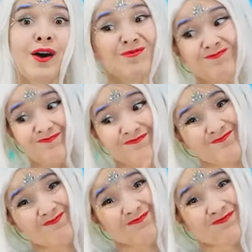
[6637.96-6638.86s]

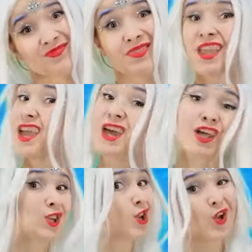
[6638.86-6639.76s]
Time is money,
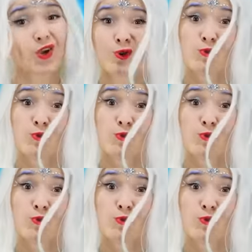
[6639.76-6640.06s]
Madison!